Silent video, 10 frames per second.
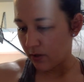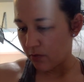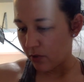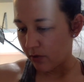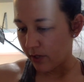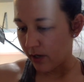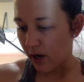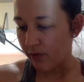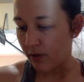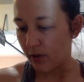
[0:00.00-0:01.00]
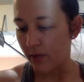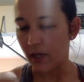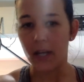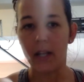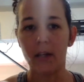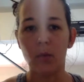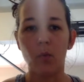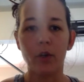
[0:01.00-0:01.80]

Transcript: so I'm going to read it off a little bit, kind of like